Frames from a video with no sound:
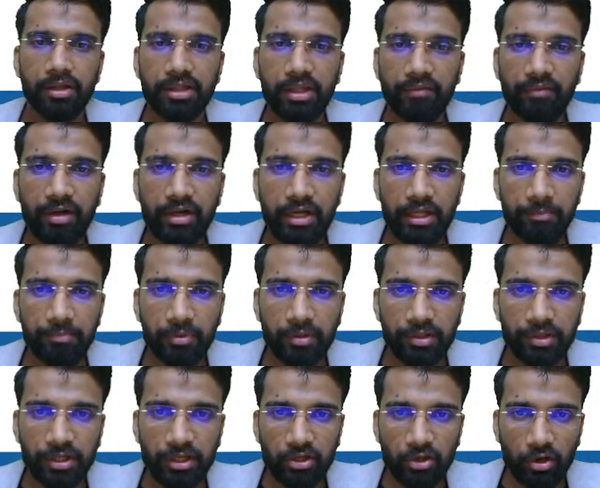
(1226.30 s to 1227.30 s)

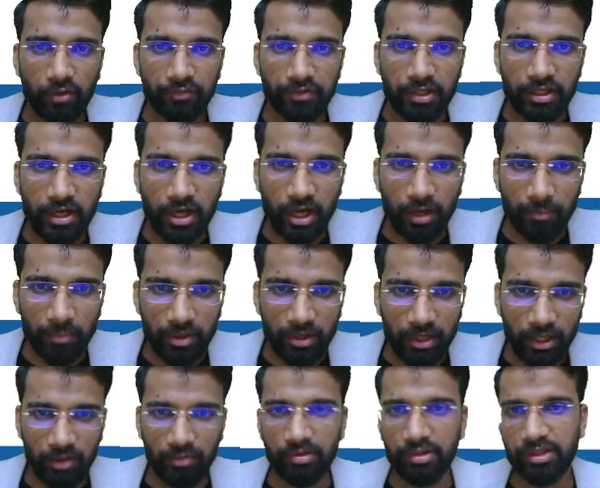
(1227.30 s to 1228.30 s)
70% of the
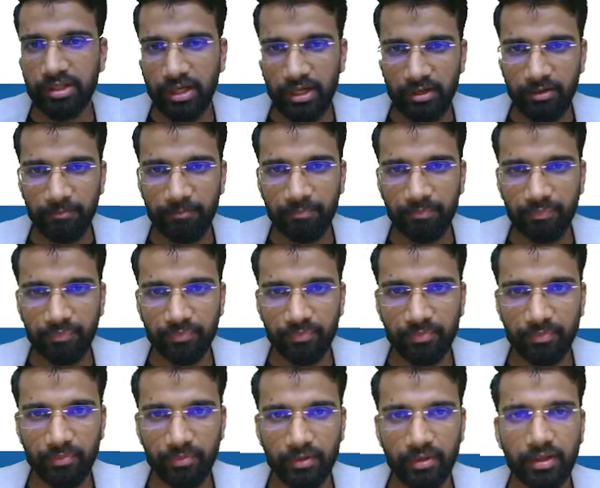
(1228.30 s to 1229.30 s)
carbon dioxide,
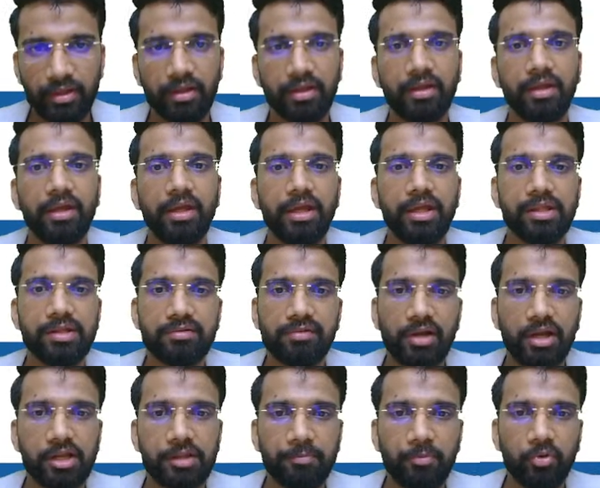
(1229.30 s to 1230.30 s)
okay, is
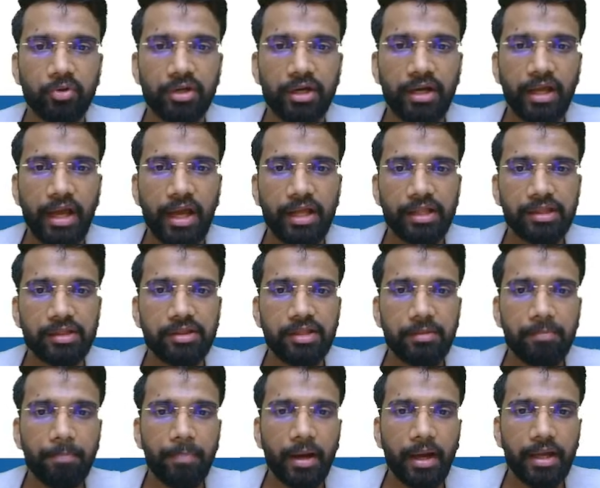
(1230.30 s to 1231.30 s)
transported as
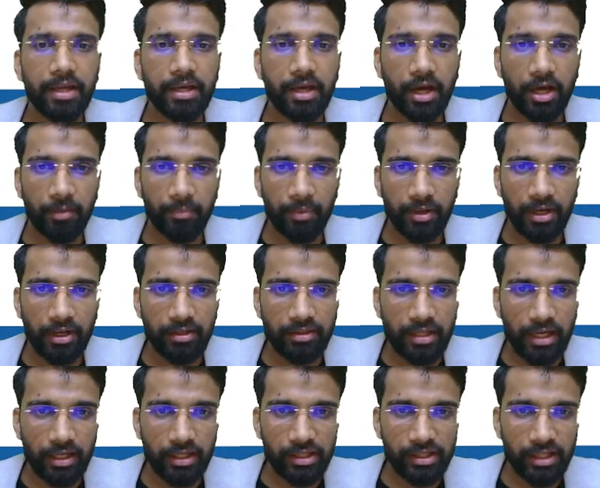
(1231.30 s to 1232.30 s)
the
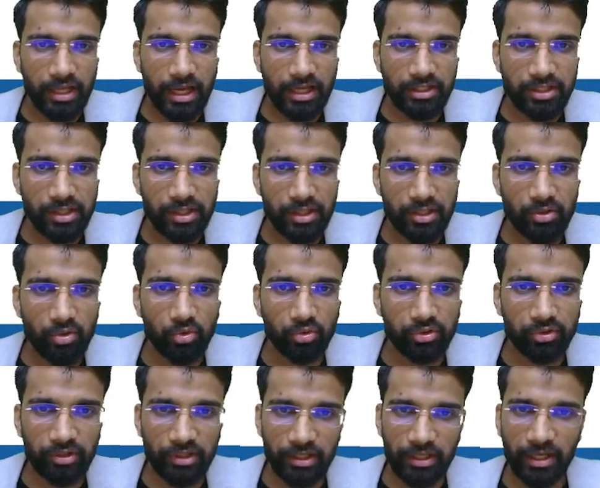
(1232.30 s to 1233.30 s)
bicarbonate, that is
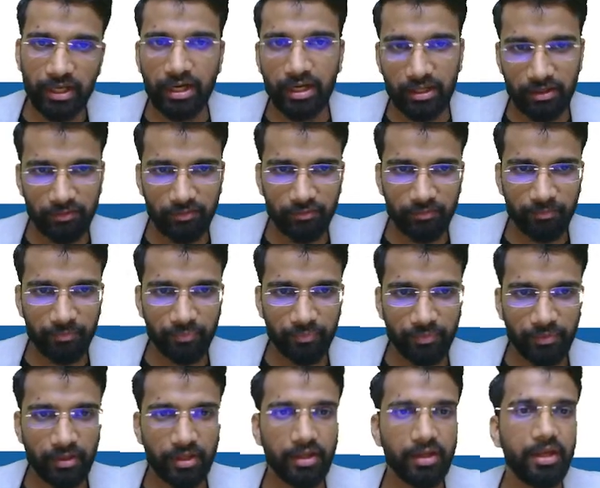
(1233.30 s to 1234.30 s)
HCO3 negative.
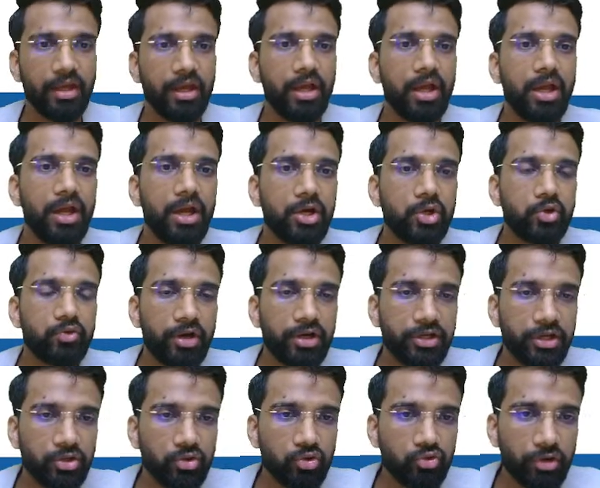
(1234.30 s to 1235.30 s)
Okay,
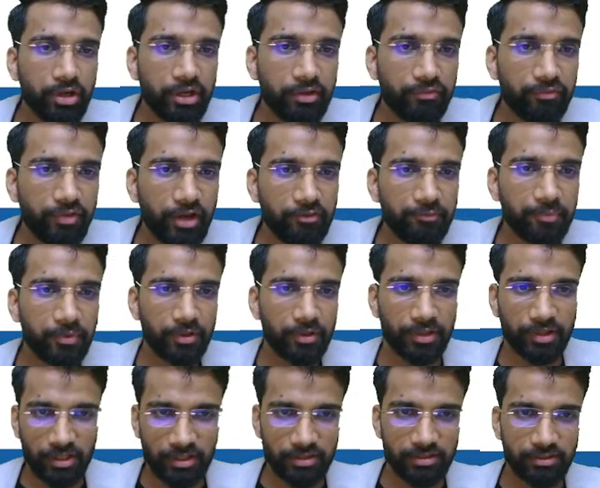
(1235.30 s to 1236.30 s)
20 to
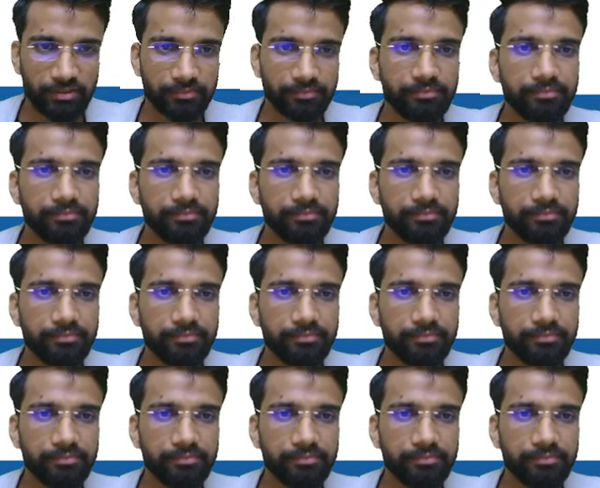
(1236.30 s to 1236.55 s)
25%